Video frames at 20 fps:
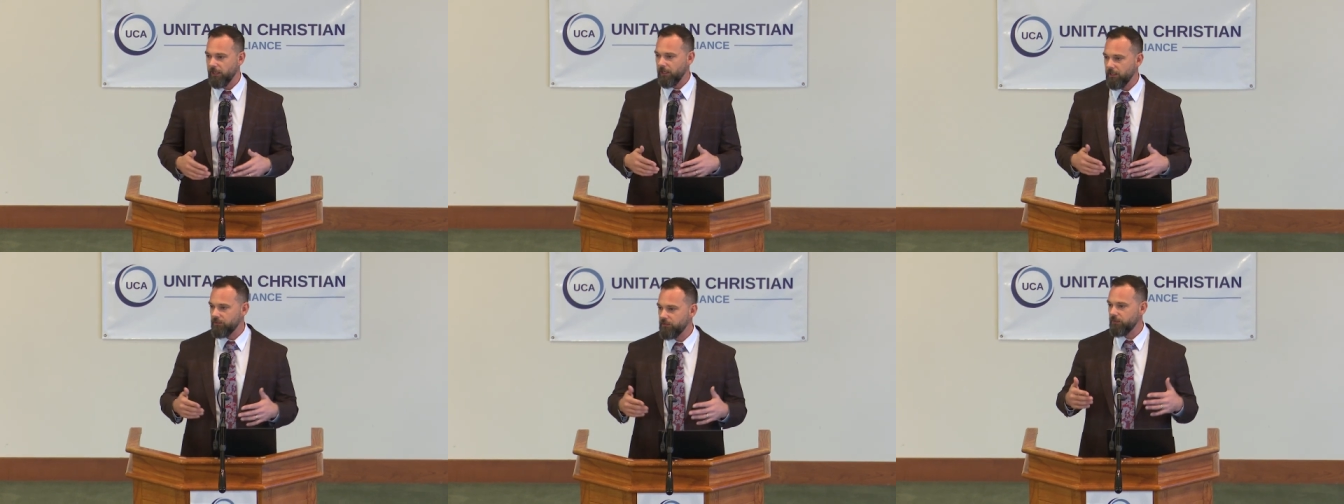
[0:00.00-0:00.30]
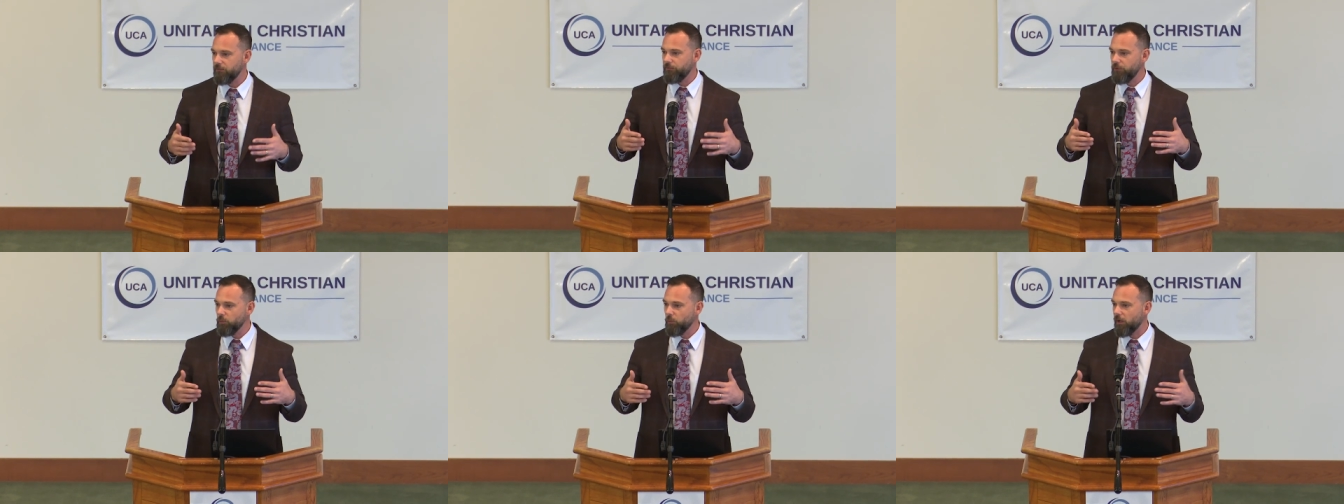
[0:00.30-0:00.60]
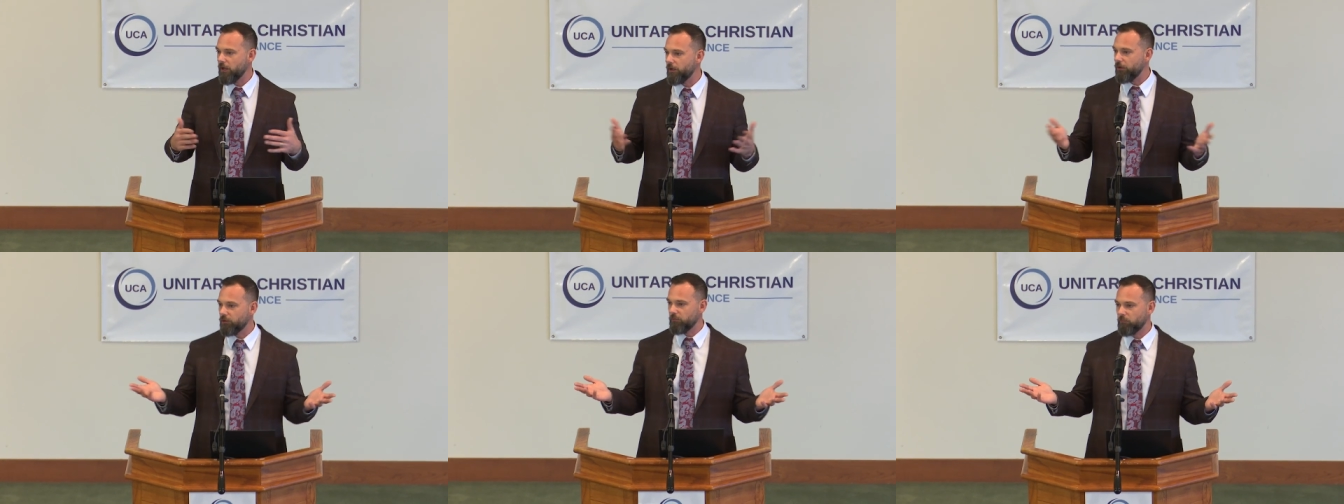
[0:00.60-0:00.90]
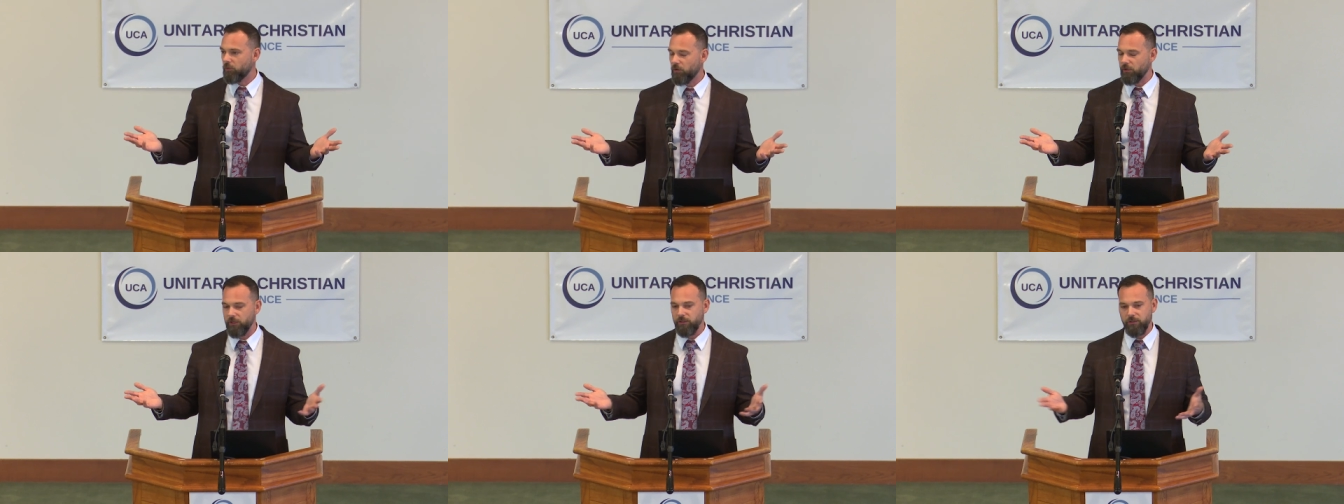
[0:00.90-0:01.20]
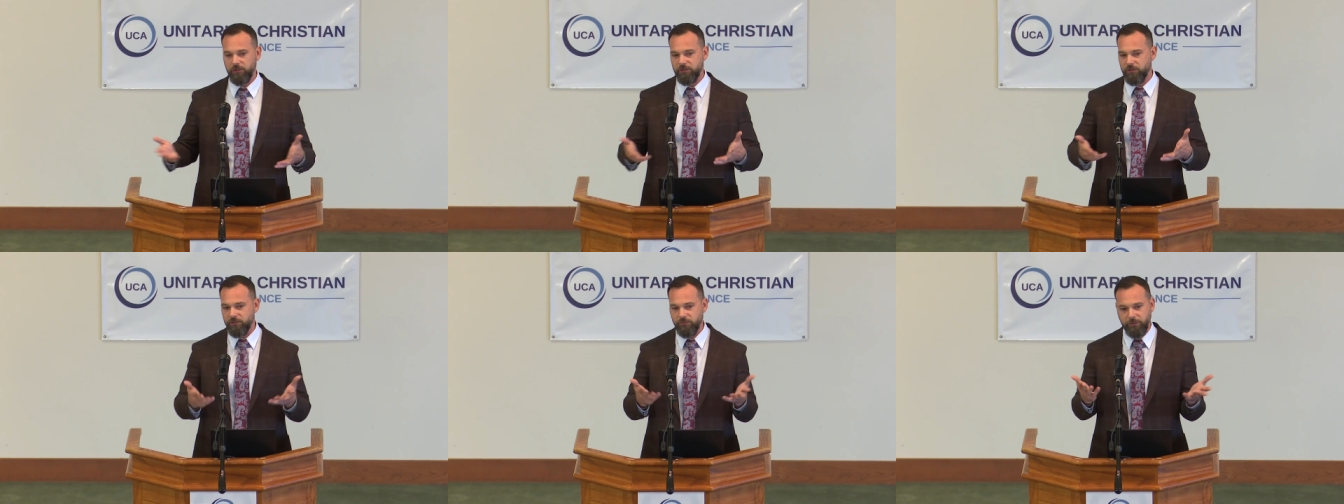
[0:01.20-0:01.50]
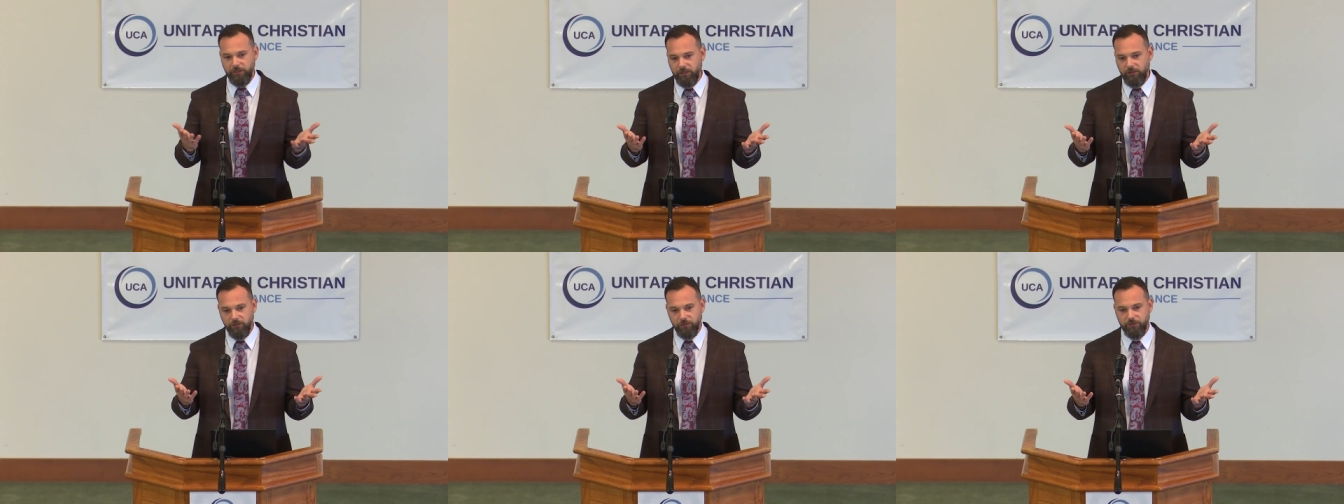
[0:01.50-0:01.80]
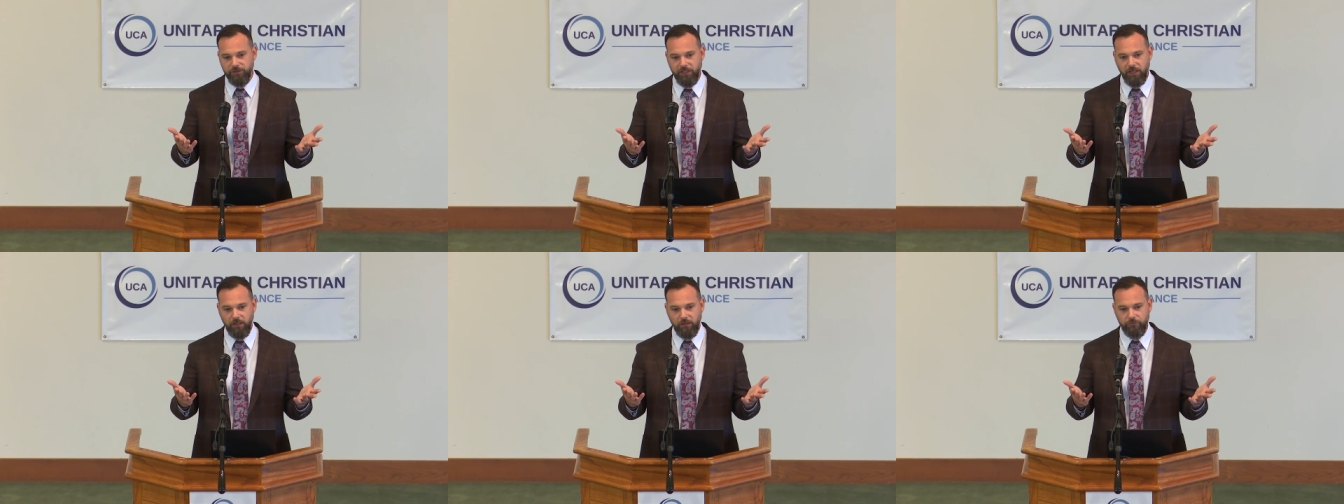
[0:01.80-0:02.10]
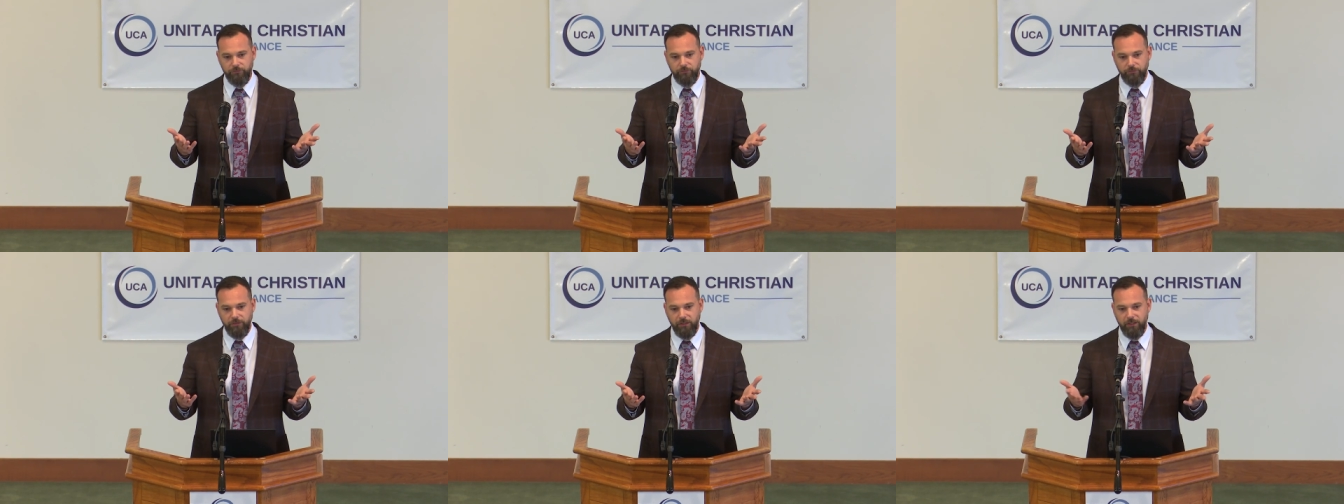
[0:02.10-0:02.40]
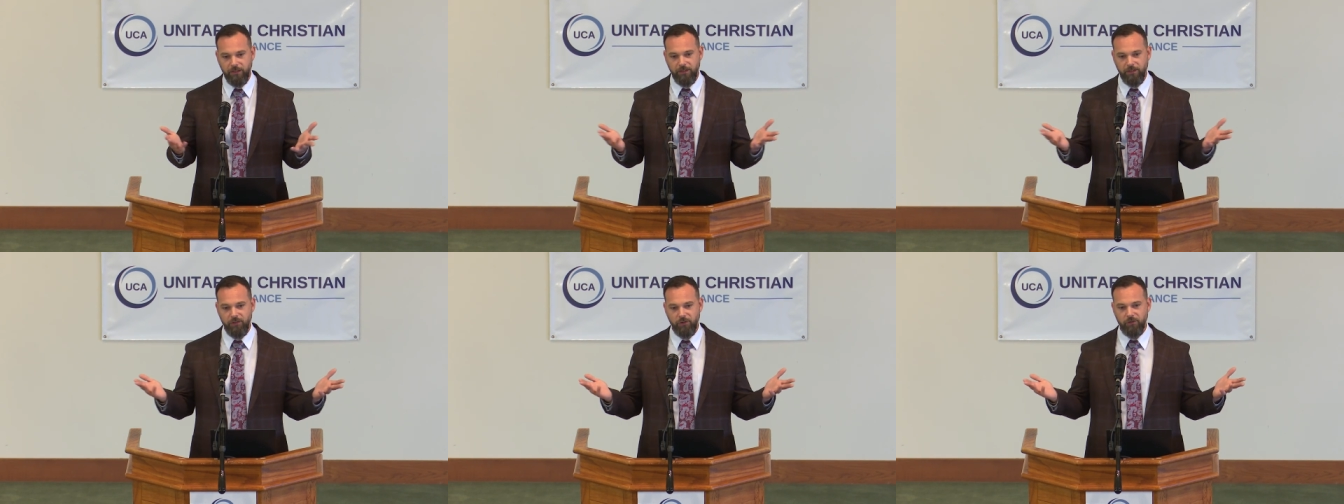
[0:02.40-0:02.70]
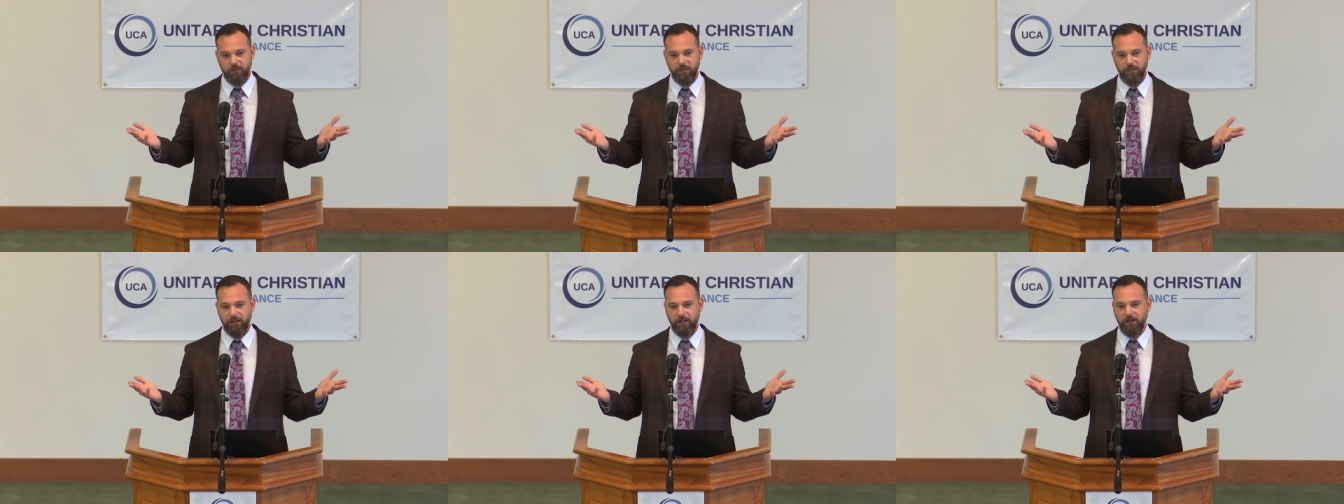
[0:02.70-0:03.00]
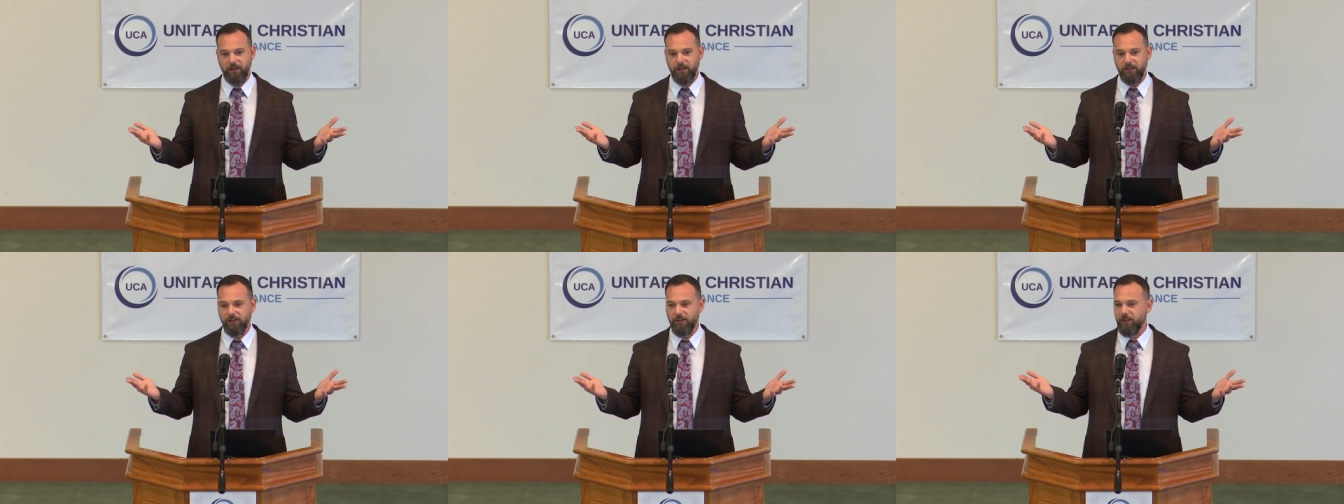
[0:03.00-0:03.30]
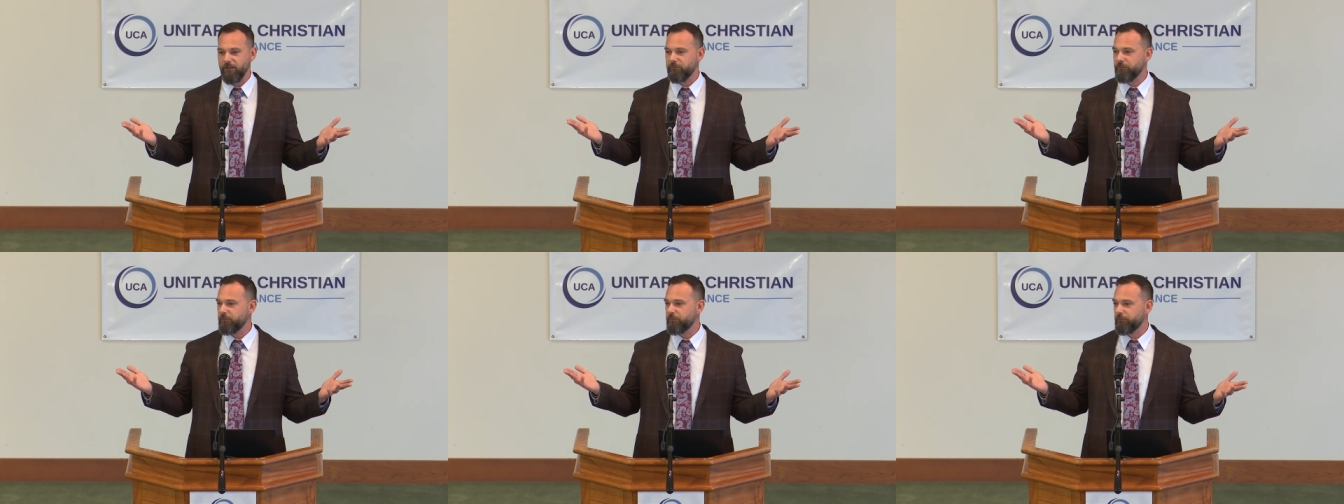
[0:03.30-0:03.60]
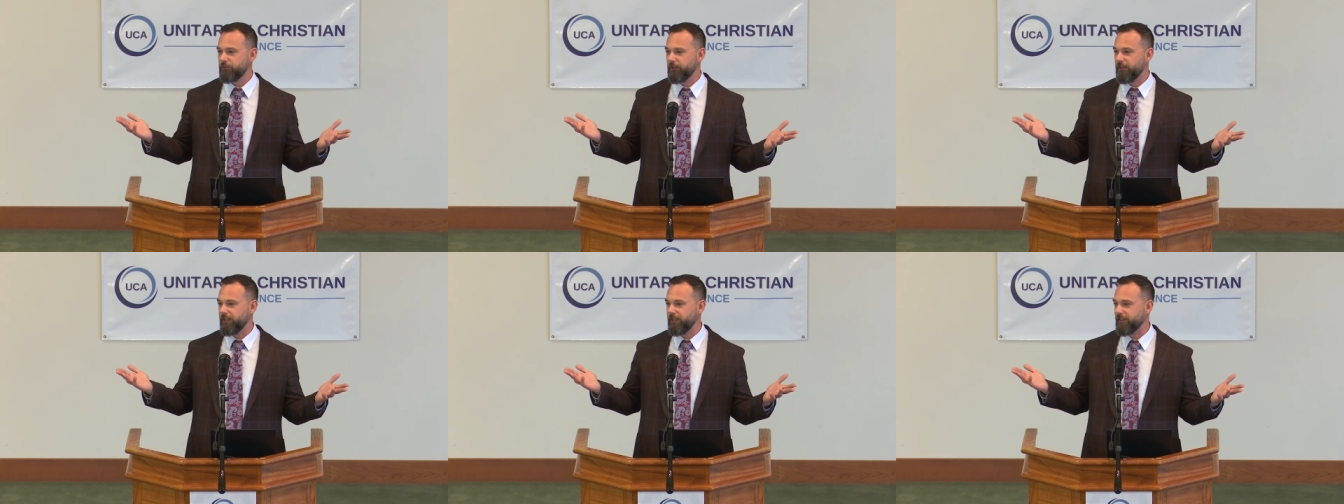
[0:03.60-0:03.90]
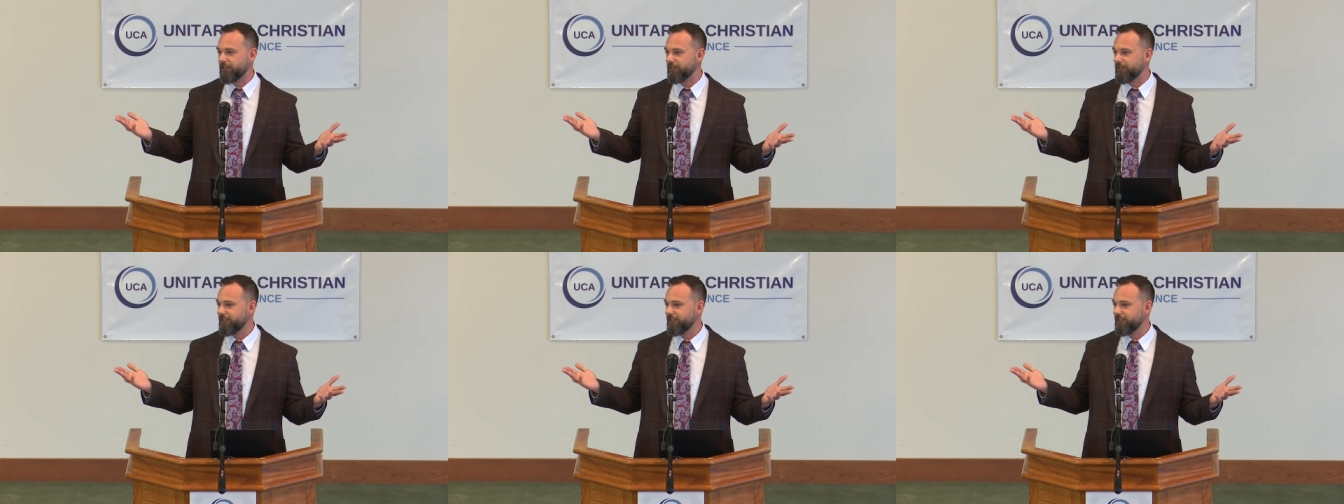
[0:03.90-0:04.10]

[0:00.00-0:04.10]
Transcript: And then if you want to know more, you can just read it yourself. You can get it online for free.